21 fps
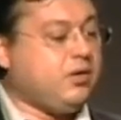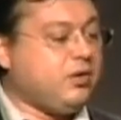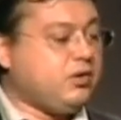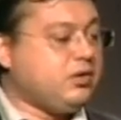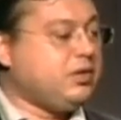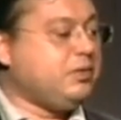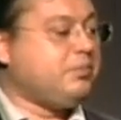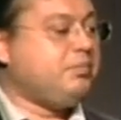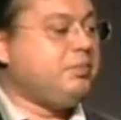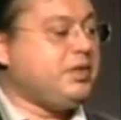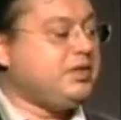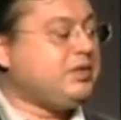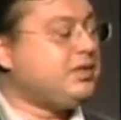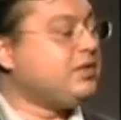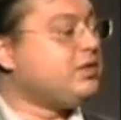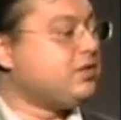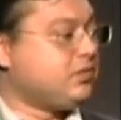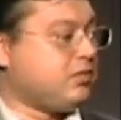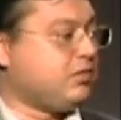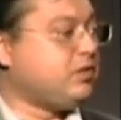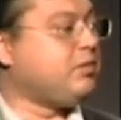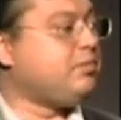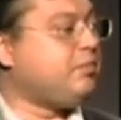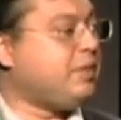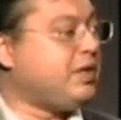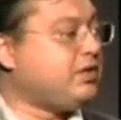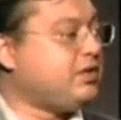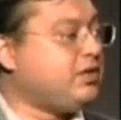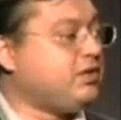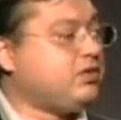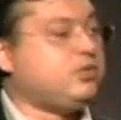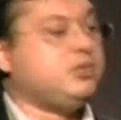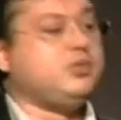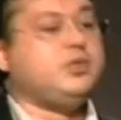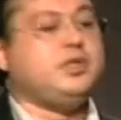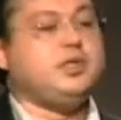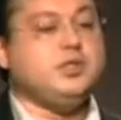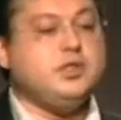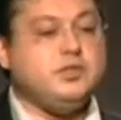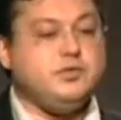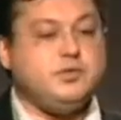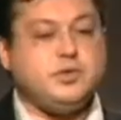all the pieces and all the patches to the
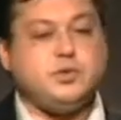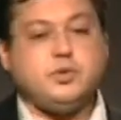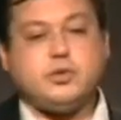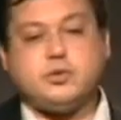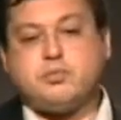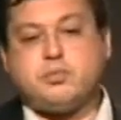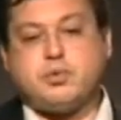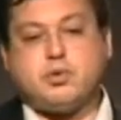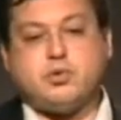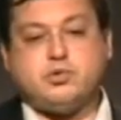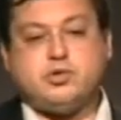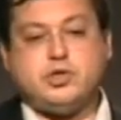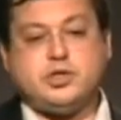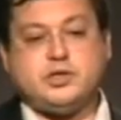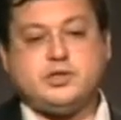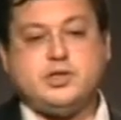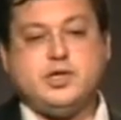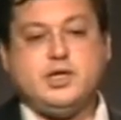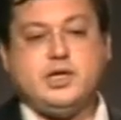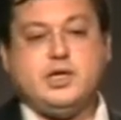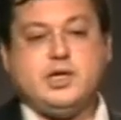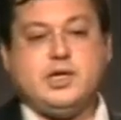individual projects